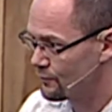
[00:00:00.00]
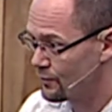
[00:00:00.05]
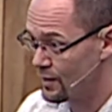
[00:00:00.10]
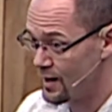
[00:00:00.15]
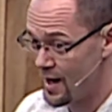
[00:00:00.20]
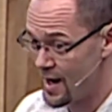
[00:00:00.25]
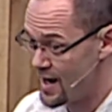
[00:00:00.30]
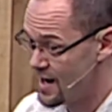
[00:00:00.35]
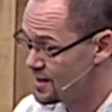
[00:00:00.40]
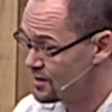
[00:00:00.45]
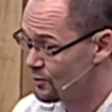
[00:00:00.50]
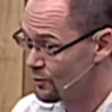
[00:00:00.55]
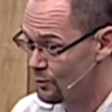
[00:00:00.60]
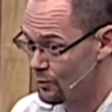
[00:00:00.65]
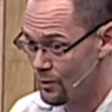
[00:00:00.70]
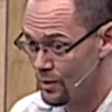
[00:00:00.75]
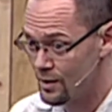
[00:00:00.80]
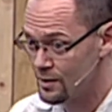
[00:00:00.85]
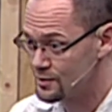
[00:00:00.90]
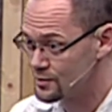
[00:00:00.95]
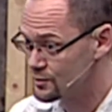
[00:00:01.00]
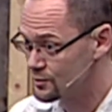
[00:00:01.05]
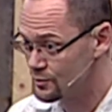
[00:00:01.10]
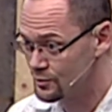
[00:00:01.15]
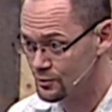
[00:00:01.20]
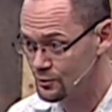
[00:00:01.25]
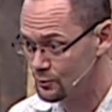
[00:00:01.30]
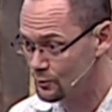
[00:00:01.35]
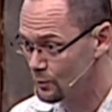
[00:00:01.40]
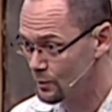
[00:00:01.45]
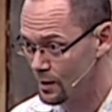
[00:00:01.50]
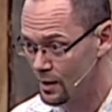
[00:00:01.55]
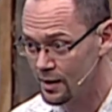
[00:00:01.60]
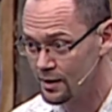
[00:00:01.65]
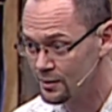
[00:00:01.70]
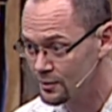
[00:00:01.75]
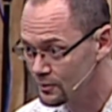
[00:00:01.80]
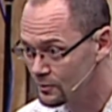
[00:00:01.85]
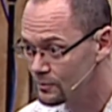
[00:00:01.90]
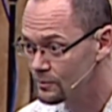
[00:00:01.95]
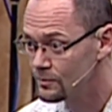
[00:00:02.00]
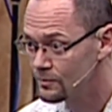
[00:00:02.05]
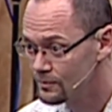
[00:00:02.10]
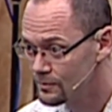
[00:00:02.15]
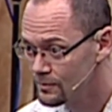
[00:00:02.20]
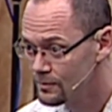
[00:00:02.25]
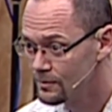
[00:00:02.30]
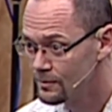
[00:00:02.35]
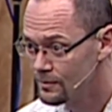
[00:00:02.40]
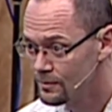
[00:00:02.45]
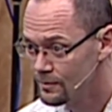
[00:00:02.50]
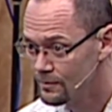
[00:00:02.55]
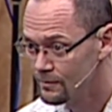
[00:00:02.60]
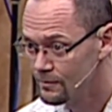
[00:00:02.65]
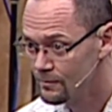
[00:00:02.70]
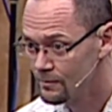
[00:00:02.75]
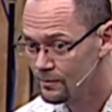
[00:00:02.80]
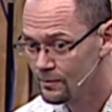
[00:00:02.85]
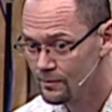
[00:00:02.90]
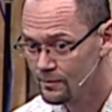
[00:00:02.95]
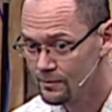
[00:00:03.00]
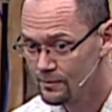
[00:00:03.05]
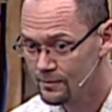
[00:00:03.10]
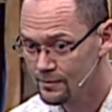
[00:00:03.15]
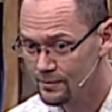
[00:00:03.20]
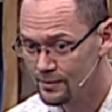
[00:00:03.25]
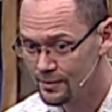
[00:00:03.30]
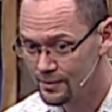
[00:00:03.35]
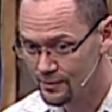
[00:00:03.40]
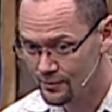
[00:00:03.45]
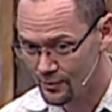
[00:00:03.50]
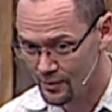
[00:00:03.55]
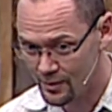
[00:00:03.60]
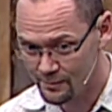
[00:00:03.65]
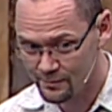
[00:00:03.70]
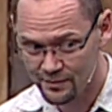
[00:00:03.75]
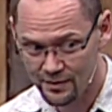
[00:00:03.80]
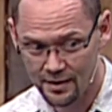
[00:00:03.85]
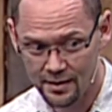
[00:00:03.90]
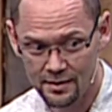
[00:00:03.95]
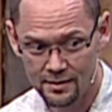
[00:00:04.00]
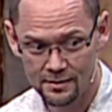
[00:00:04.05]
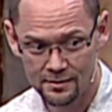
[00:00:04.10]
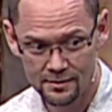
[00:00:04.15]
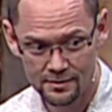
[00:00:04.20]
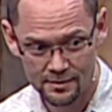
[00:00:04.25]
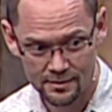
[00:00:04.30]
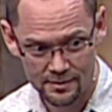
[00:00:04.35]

where I don't want you to do what I do. You know what I'm saying?